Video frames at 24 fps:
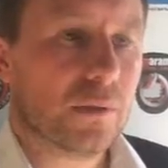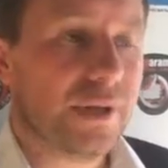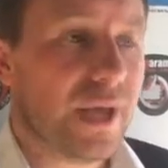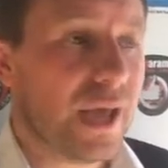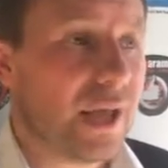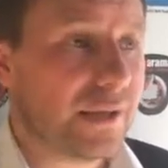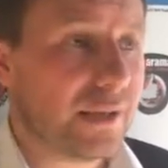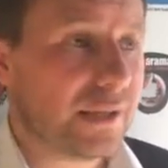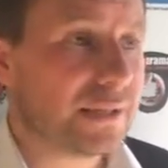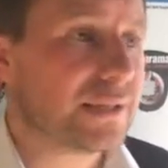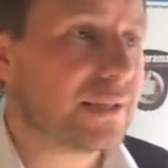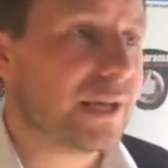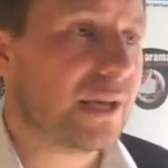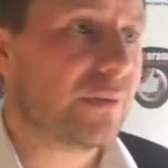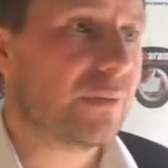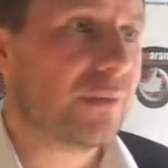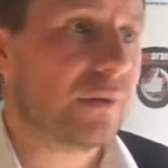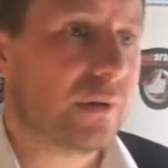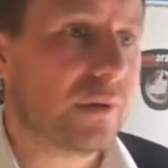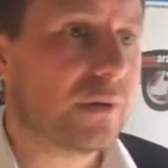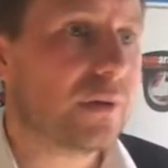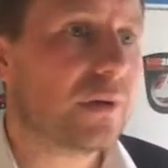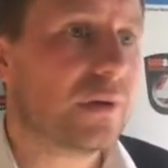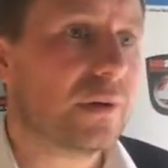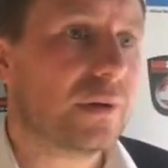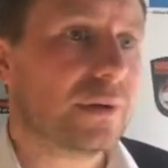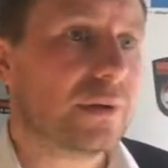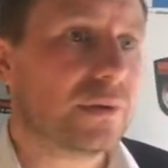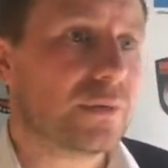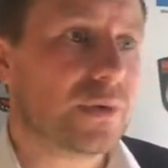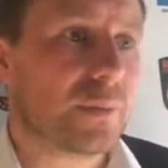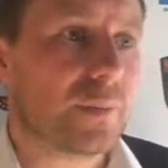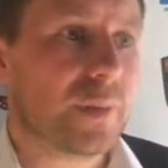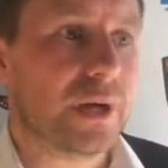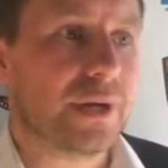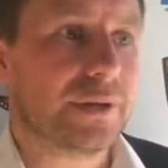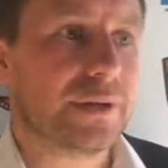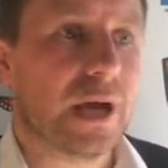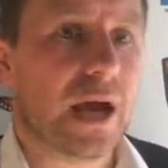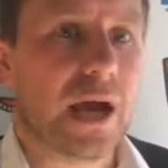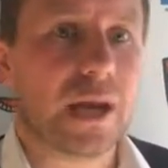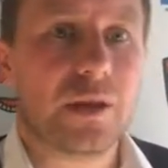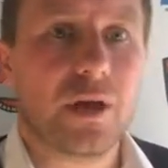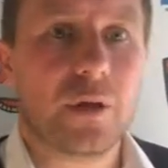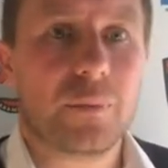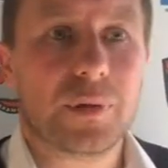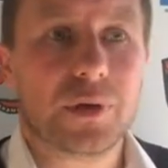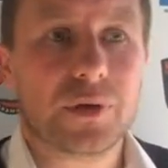Yeah that's it we, there was a bit of
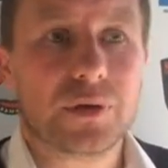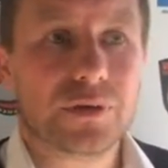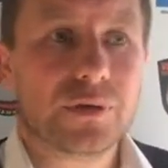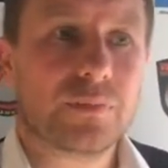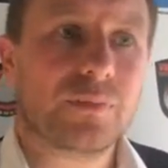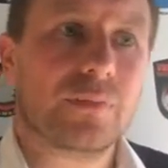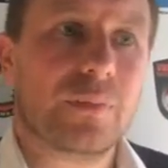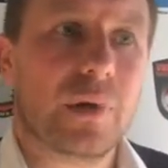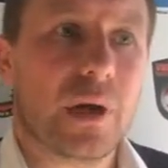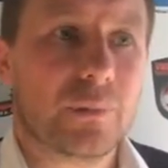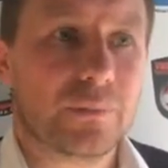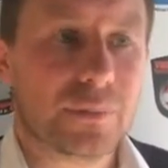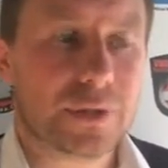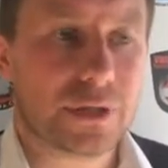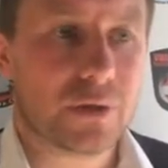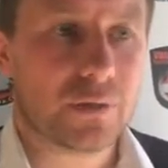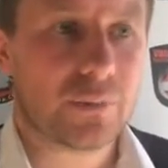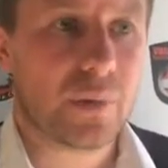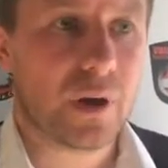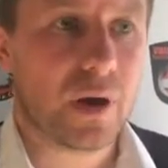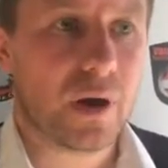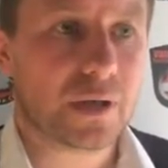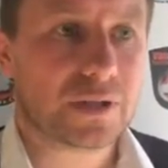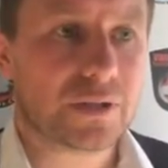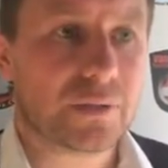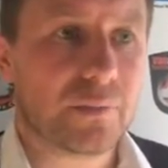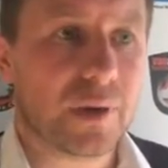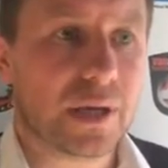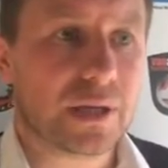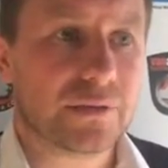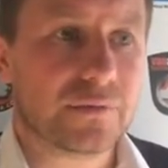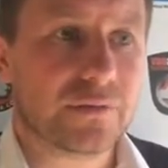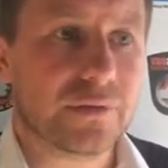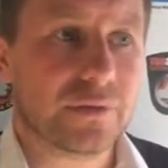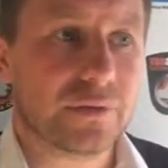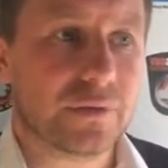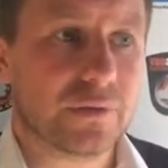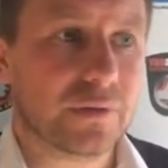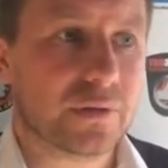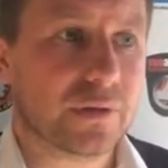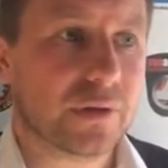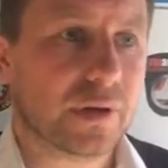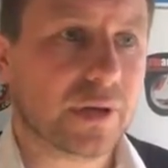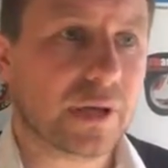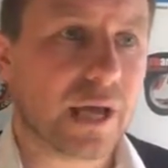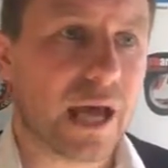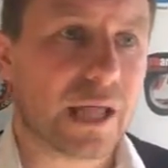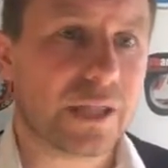dialogue because I'm, I'm still part of Mansfield
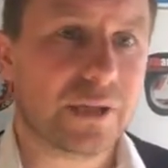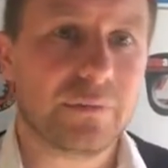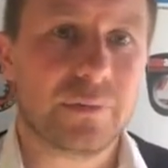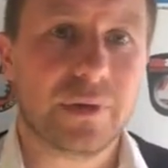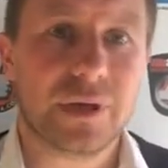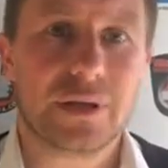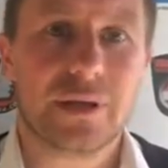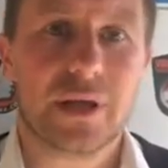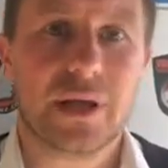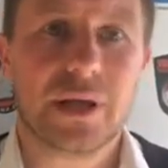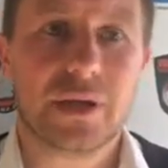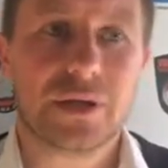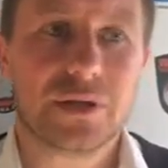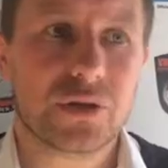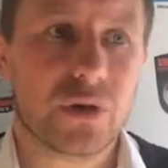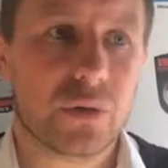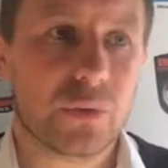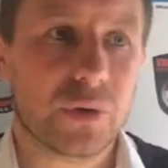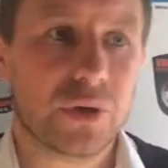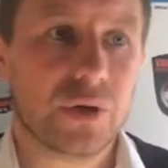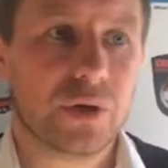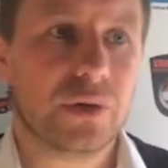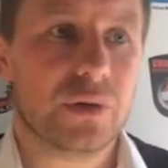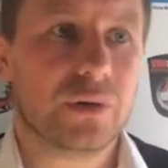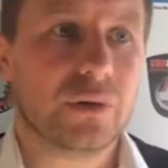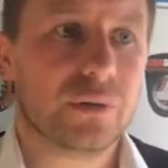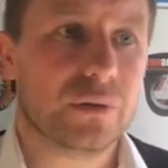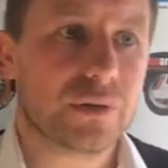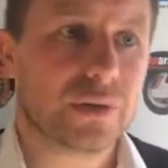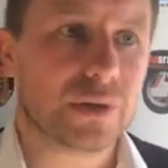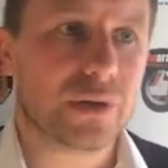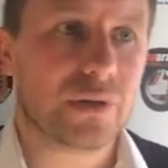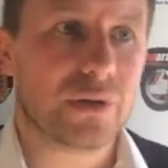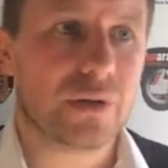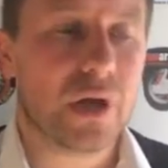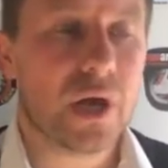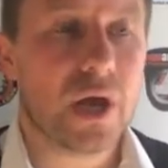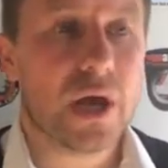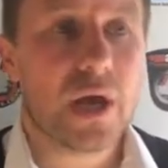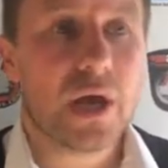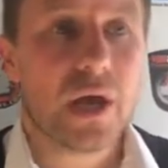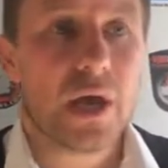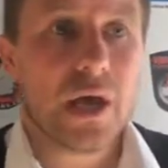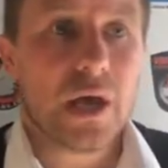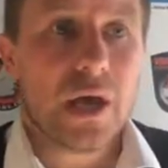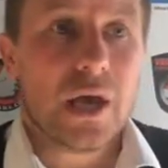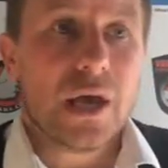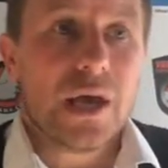Academy there so we still
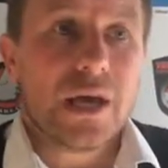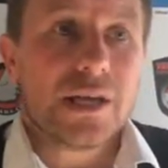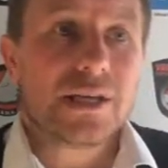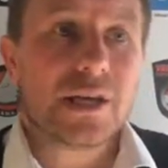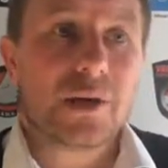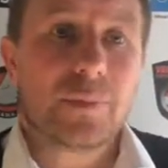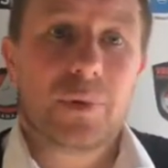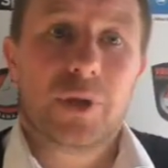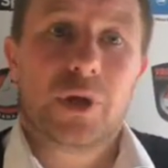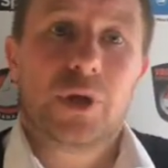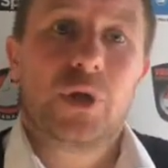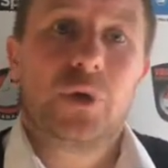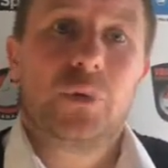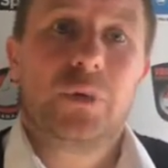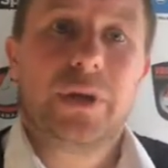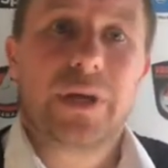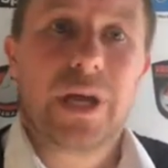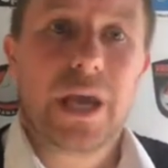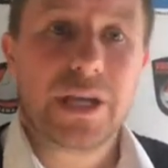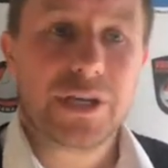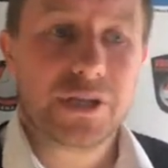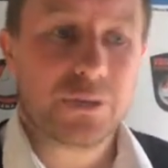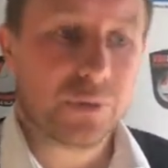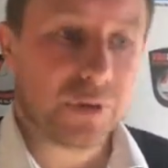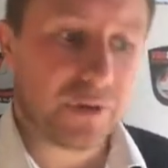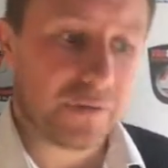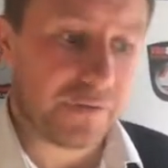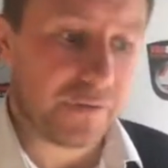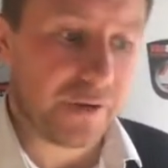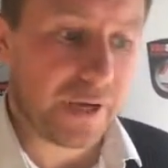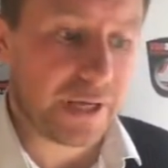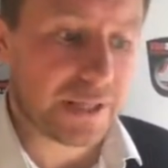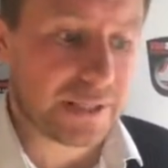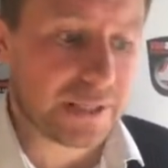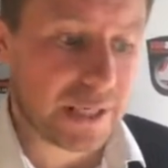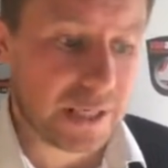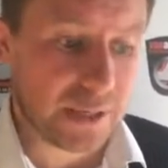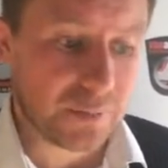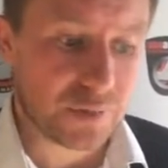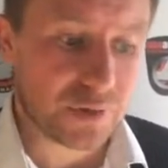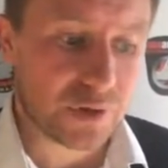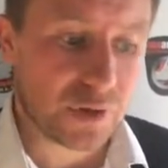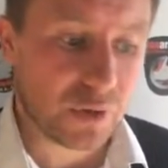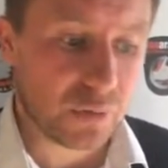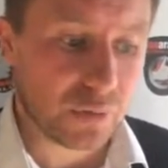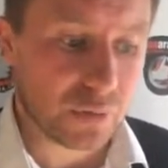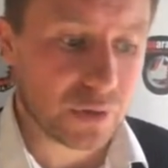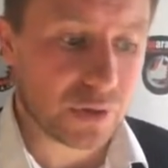still a bit of communication with the first team
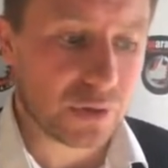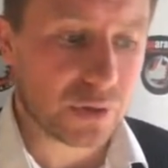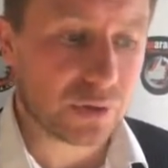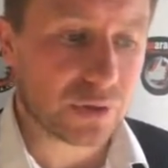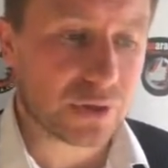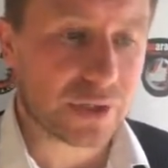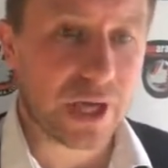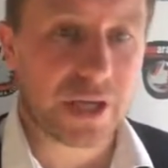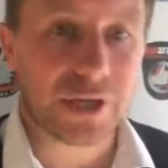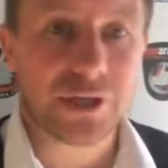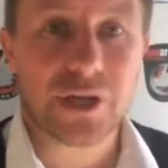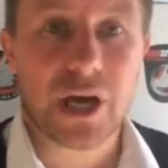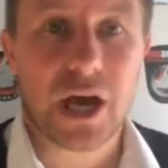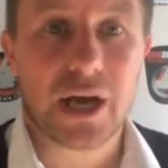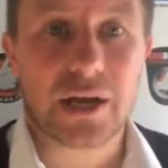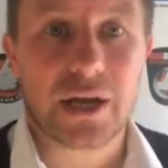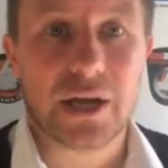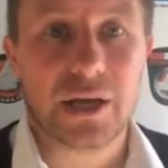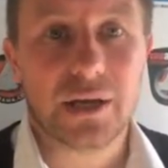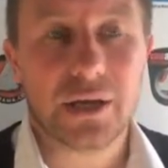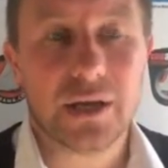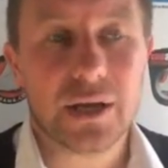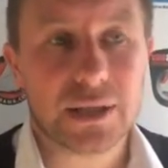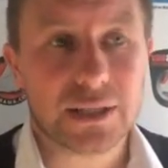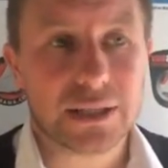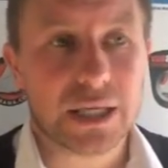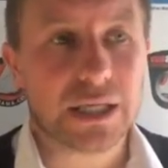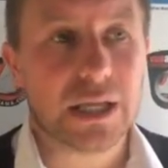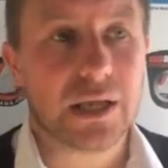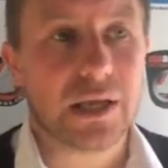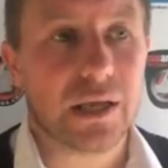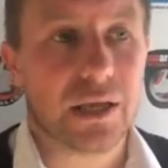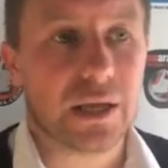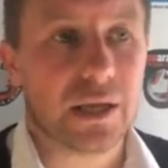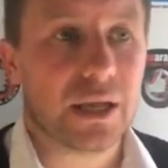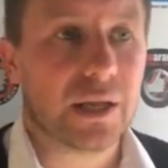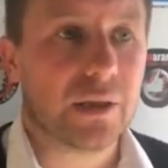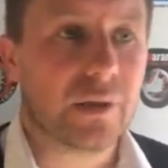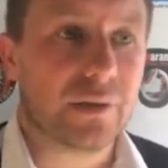so it was good to get Jack in. I said uh,